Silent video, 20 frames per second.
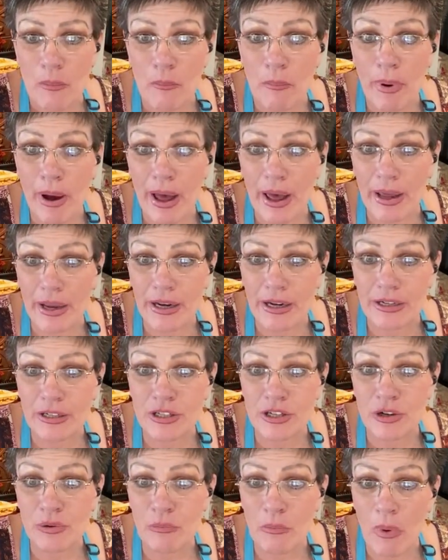but
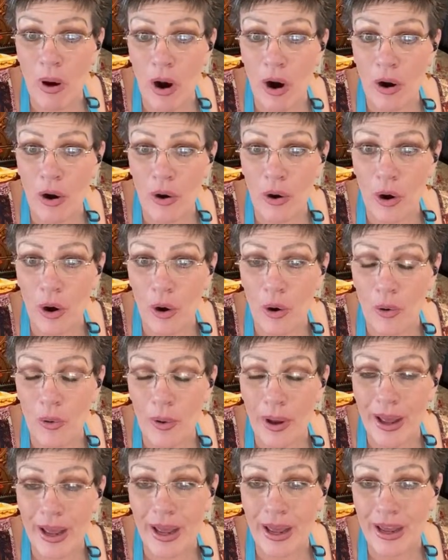
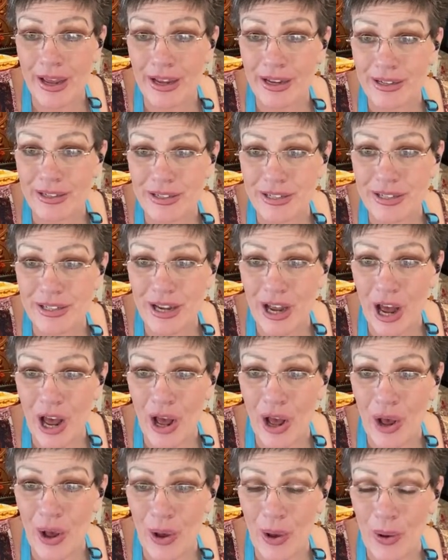tomorrow is,
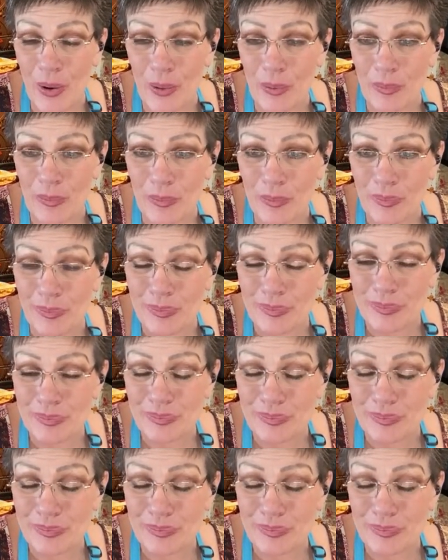oh,